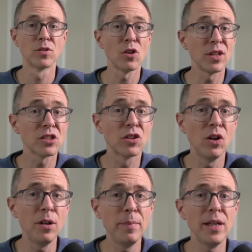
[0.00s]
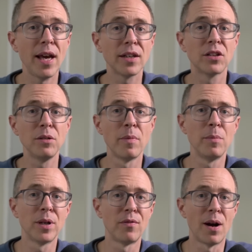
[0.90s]
So this could be a good
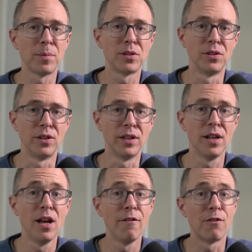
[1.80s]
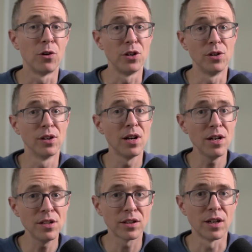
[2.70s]
moment of opportunity for you to
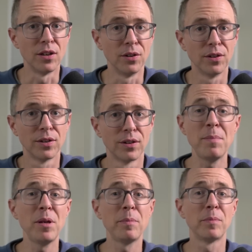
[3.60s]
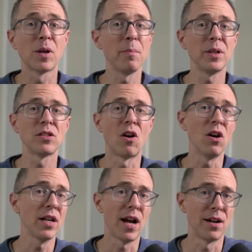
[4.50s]
learn to code. Maybe companies
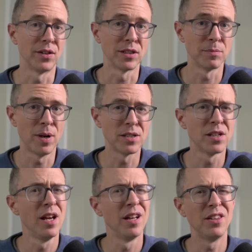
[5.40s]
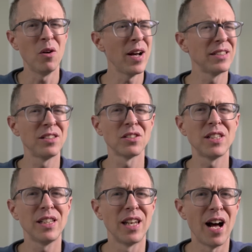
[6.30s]
aren't hiring as much, though I still
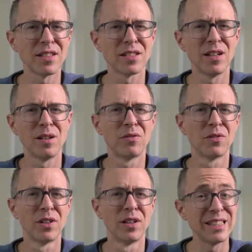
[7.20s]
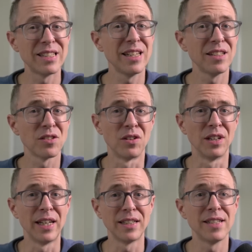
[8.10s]
see lots of listings
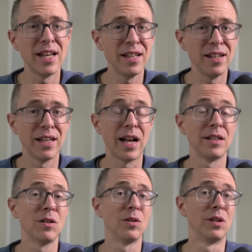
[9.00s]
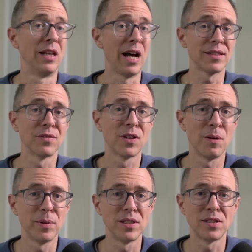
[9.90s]
on LinkedIn and I know lots of
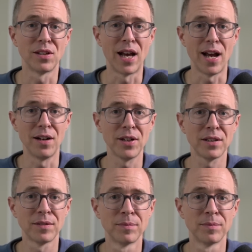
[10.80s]
companies still hiring.